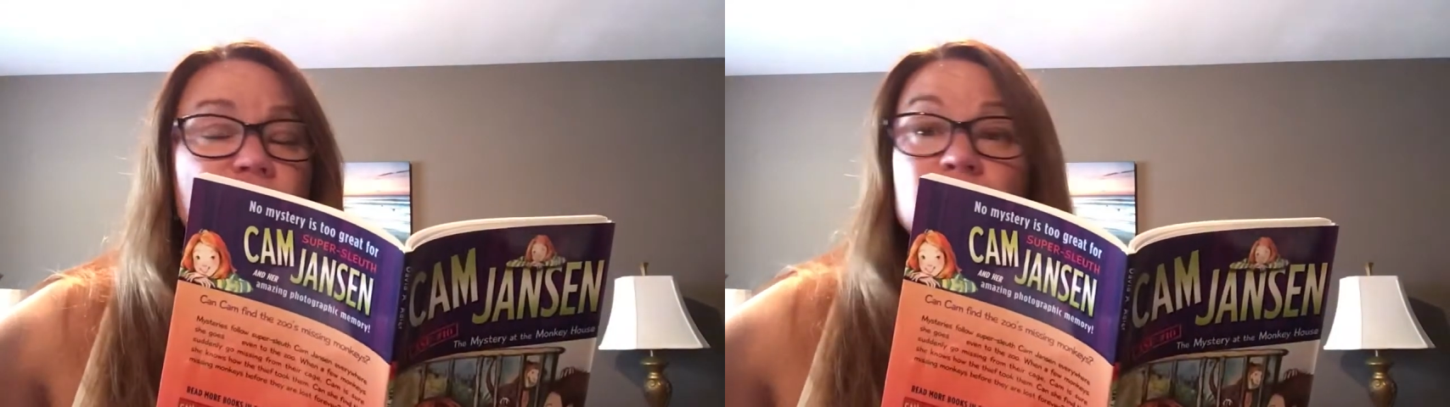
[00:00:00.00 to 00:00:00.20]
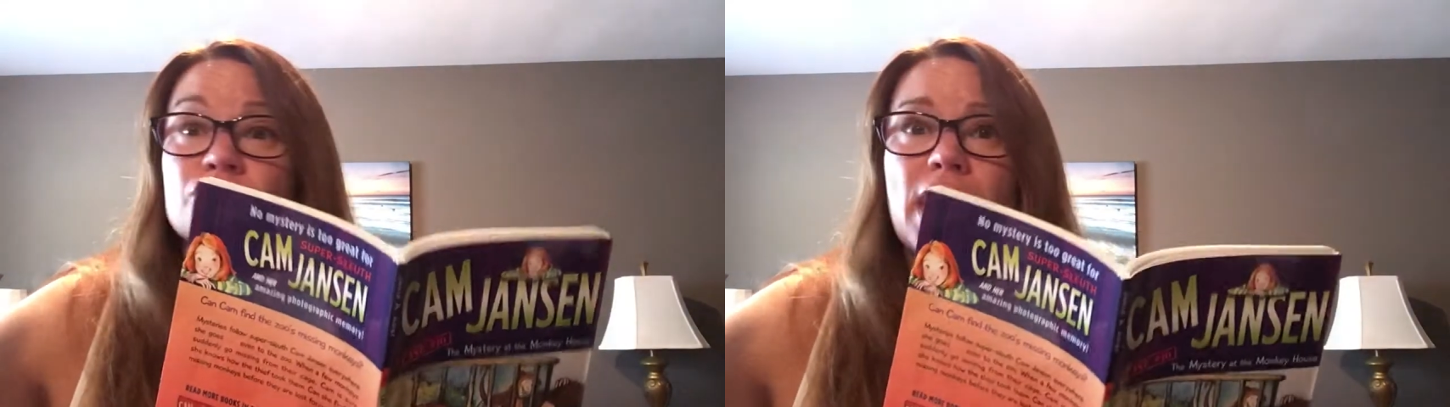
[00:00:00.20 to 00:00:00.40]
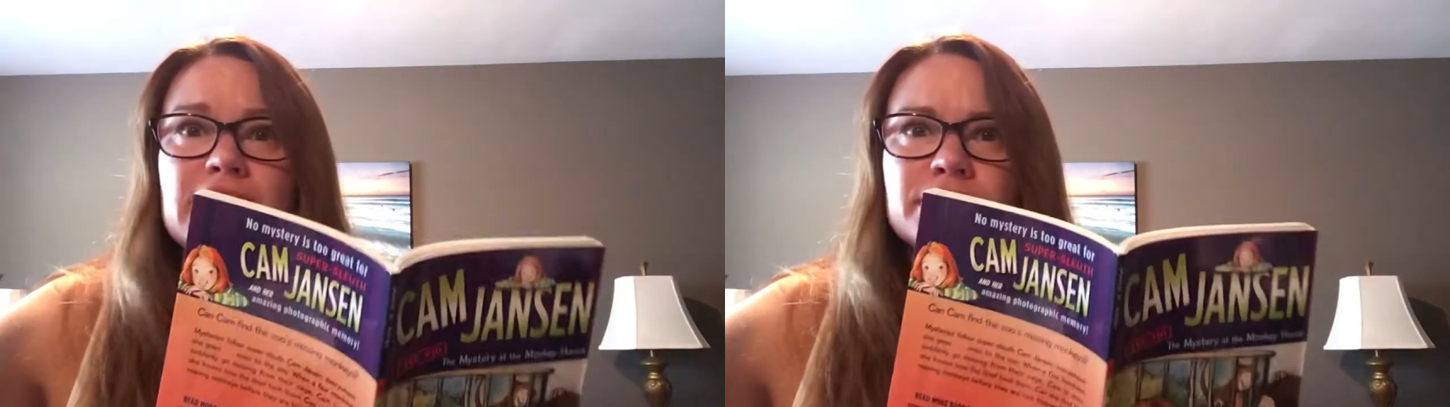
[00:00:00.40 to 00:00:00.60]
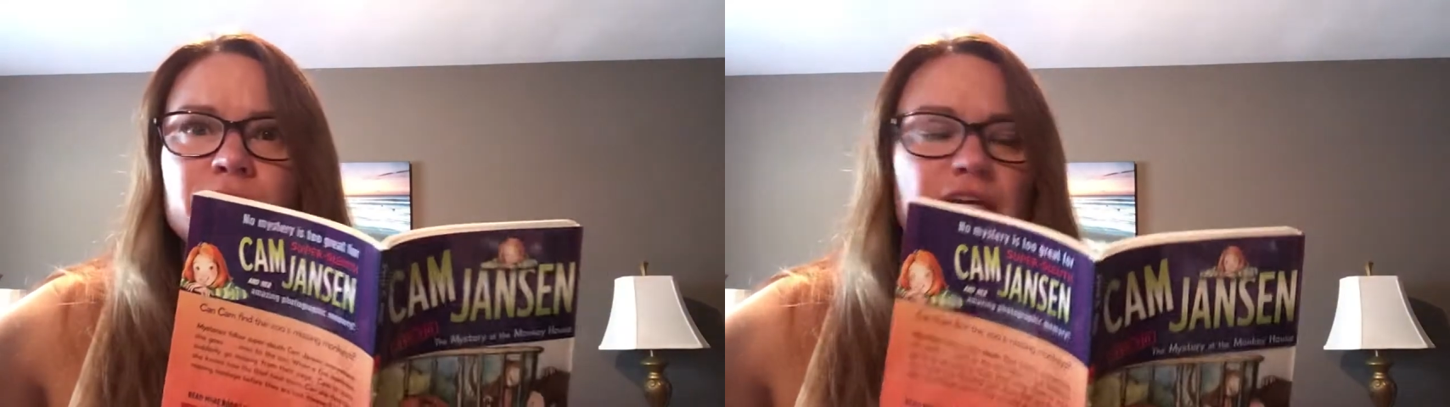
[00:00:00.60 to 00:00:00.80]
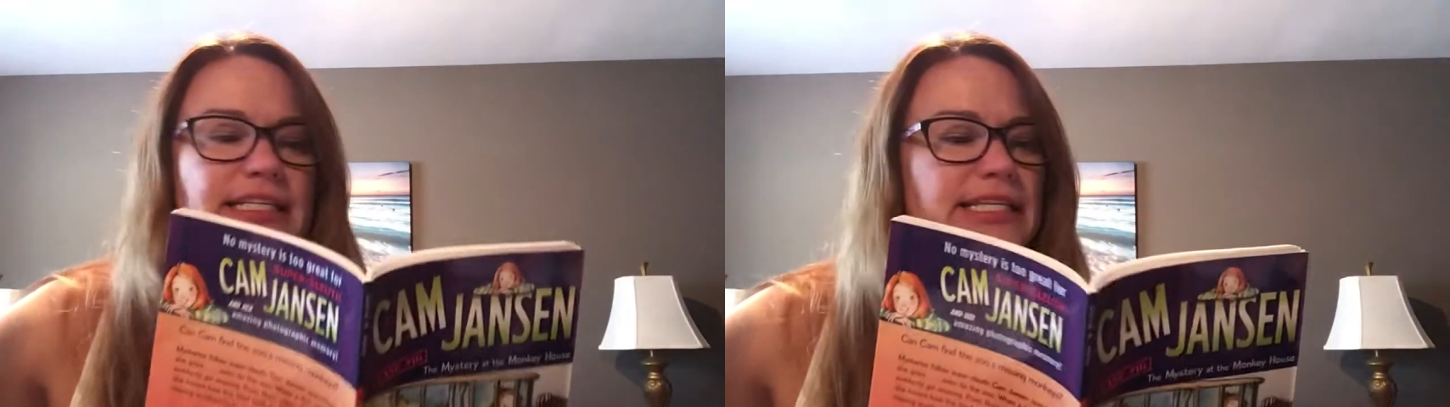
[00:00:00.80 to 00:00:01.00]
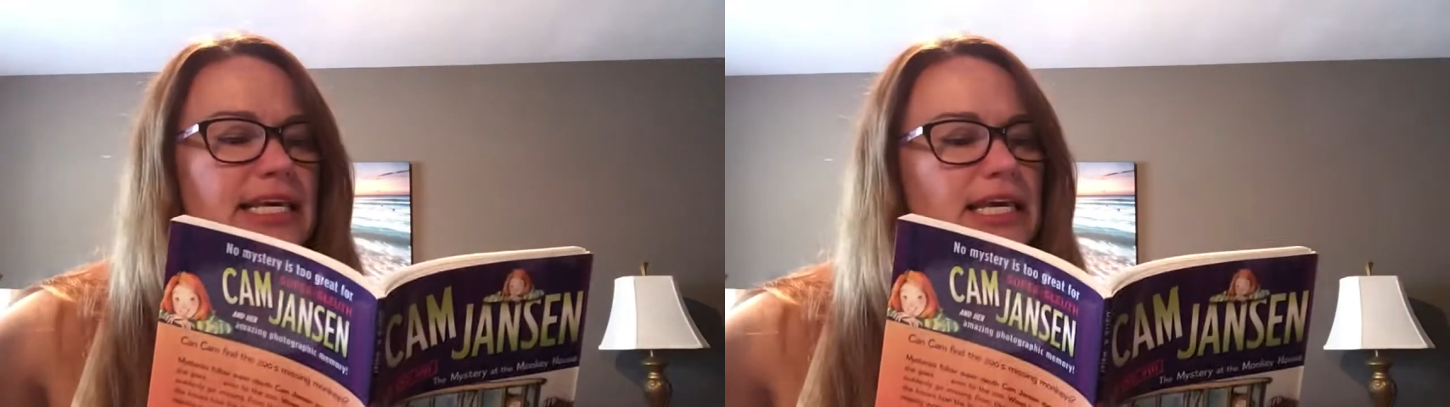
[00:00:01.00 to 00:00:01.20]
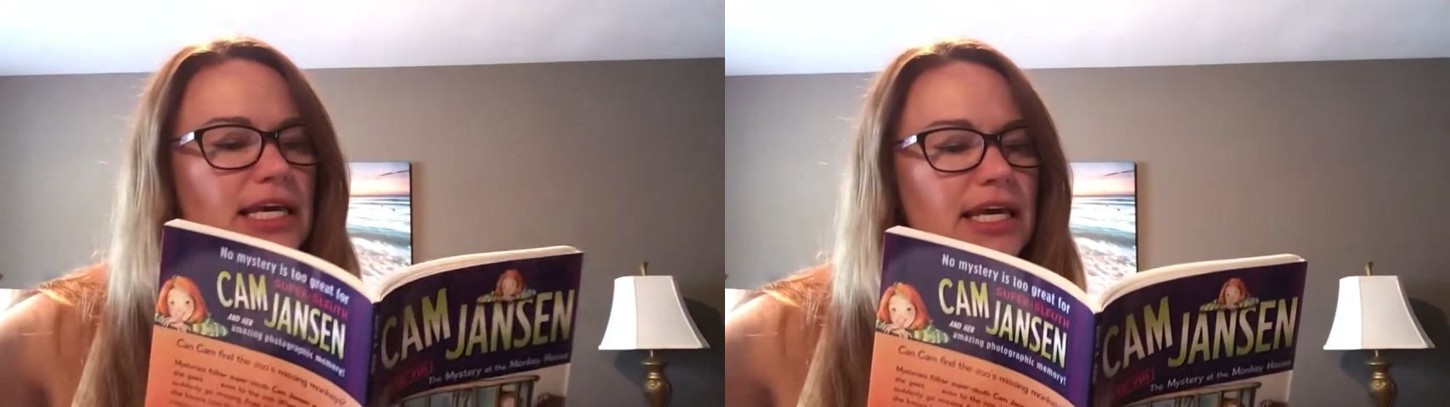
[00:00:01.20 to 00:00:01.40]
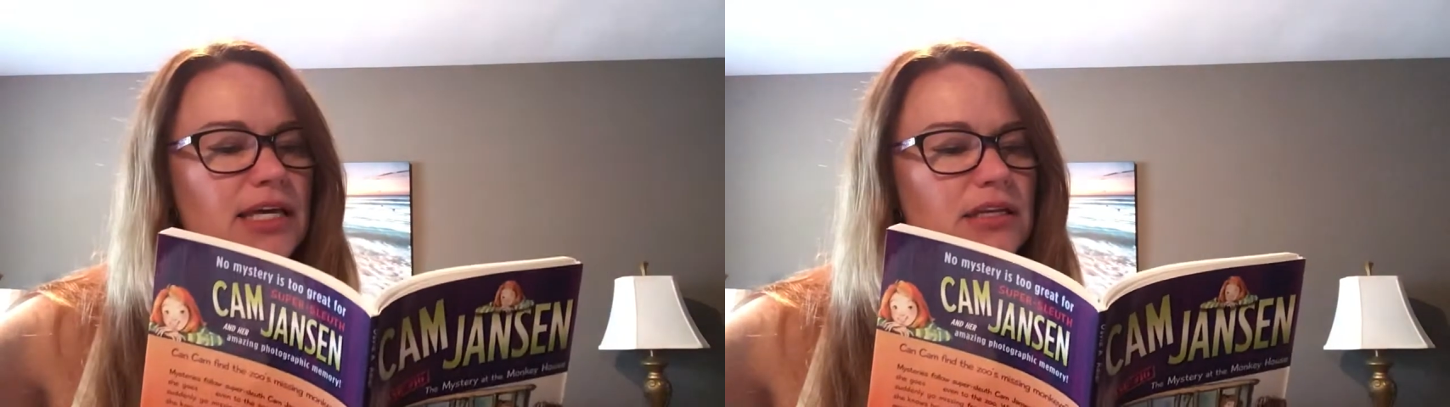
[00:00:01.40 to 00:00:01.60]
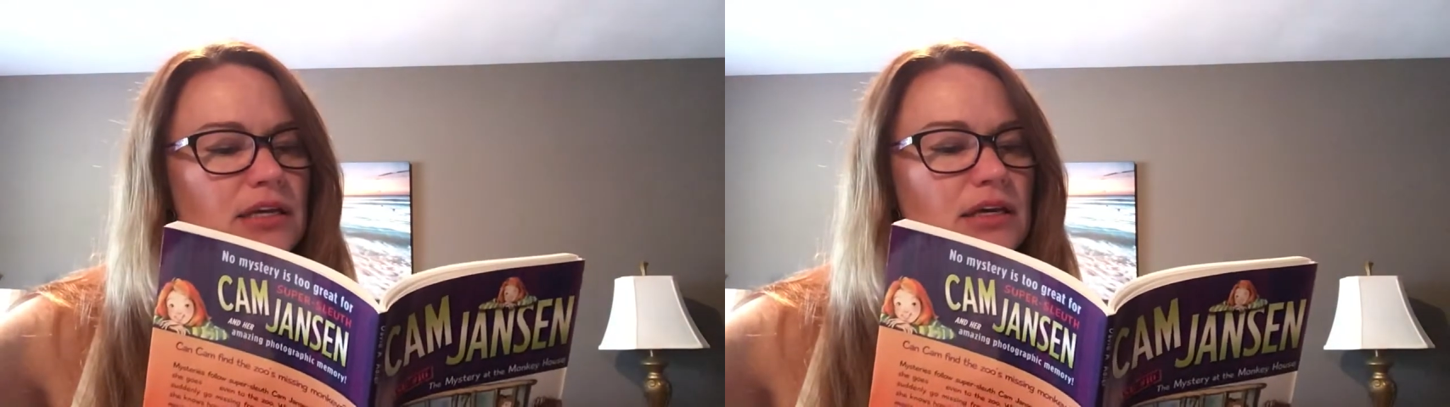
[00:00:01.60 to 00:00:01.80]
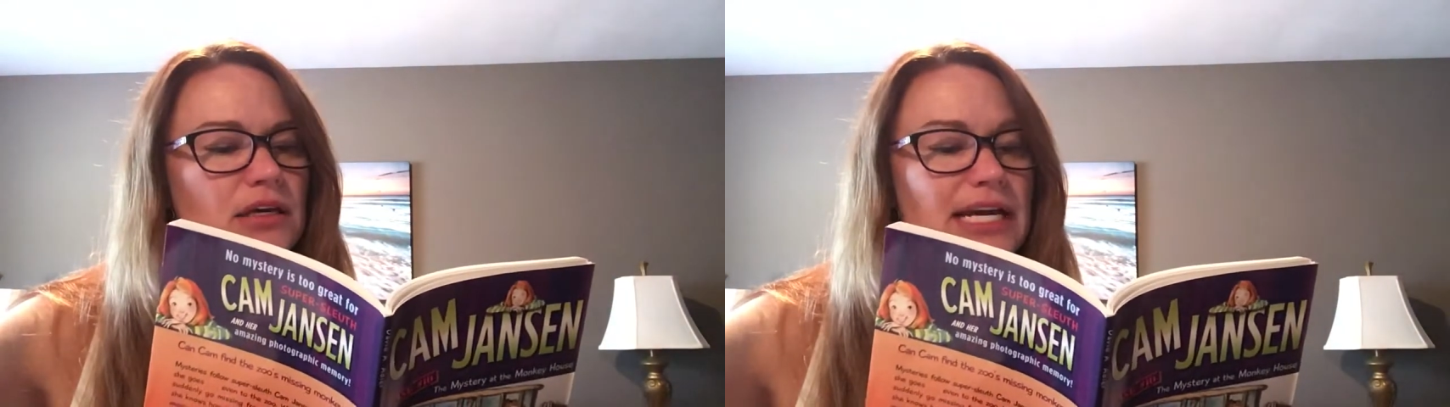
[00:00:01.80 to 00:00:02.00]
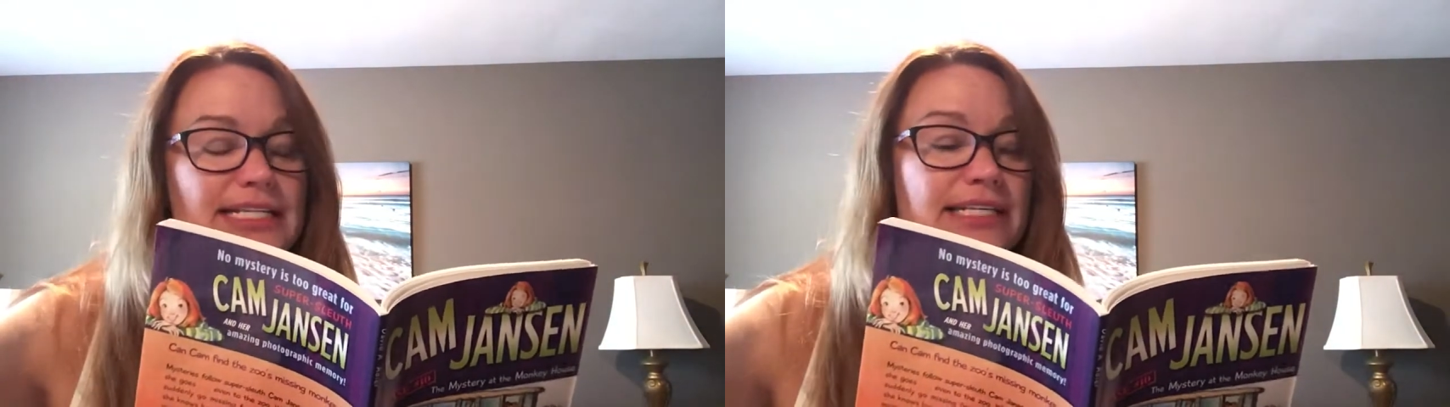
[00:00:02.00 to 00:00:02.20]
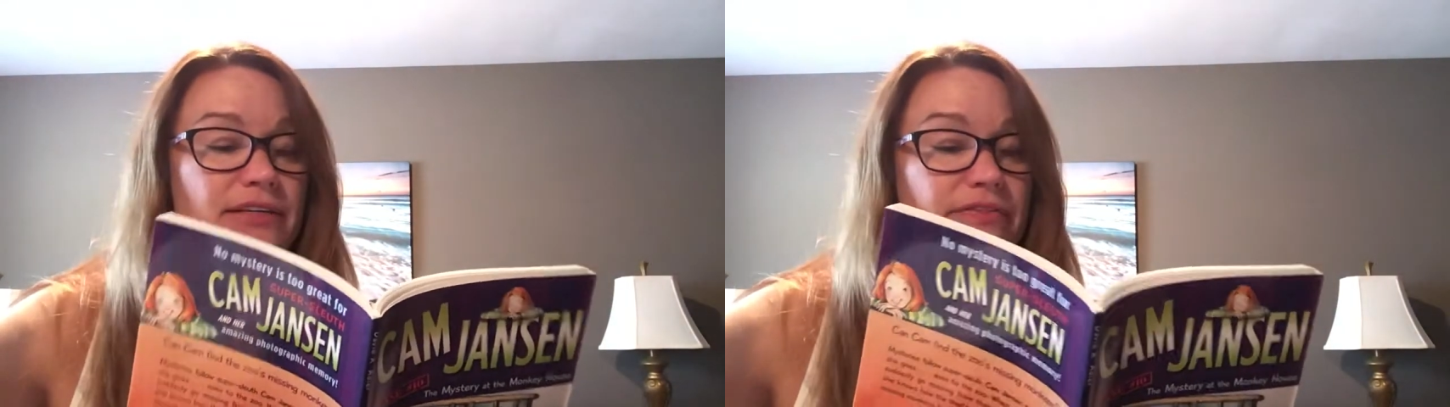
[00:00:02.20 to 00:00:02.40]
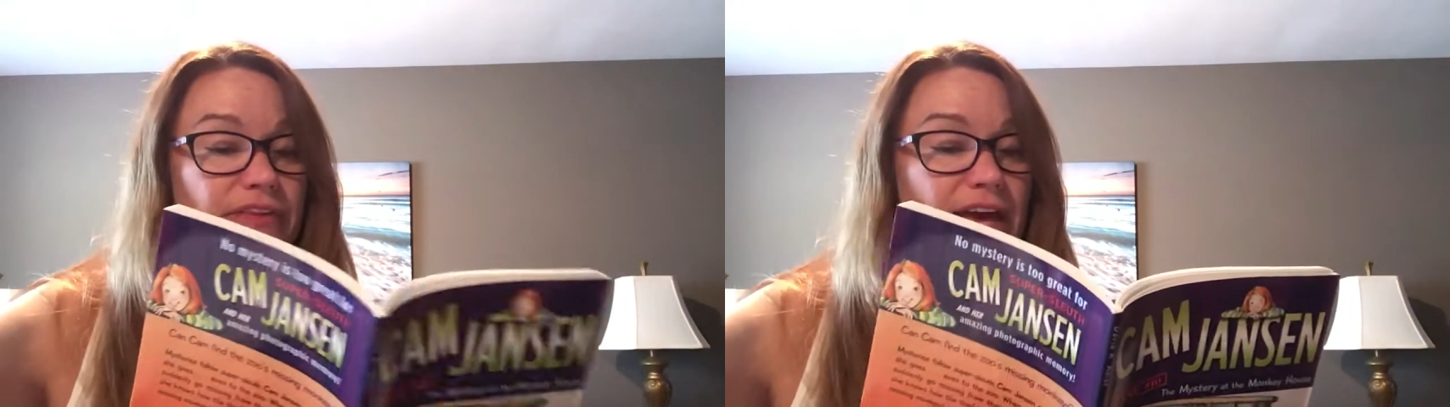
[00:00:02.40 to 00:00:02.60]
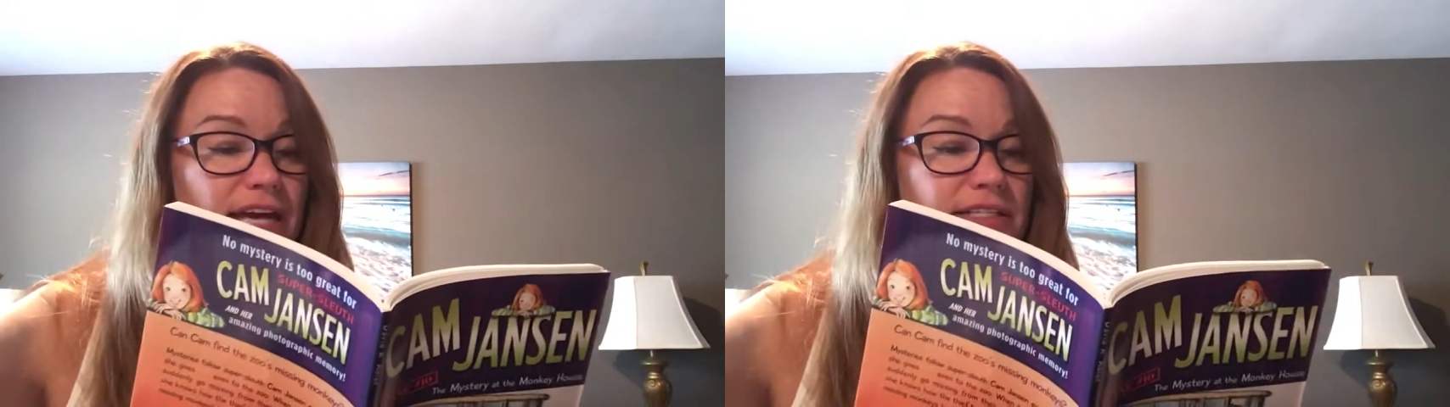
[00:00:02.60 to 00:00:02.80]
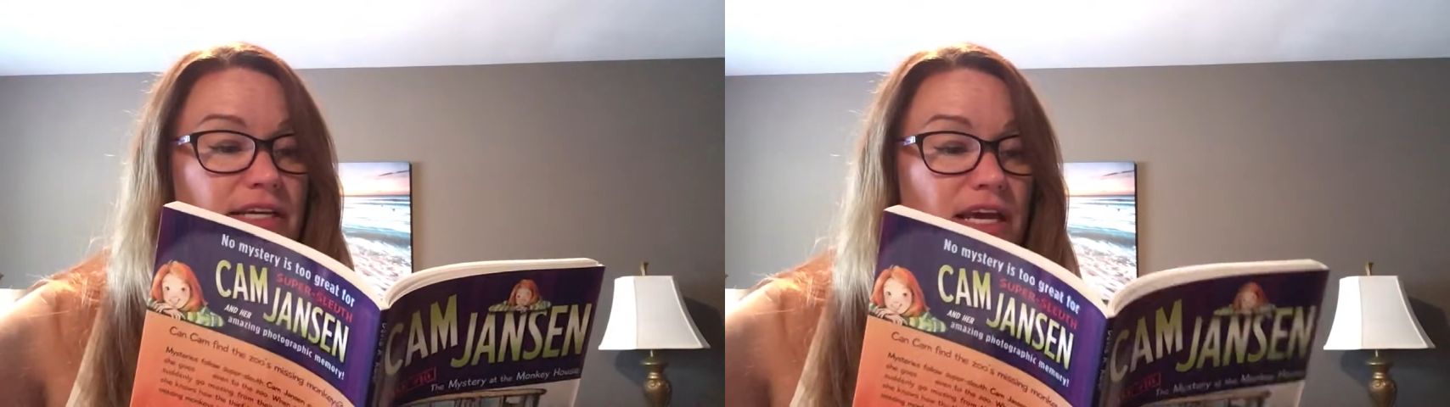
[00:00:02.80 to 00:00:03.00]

He tried to put his key in. It didn't fit.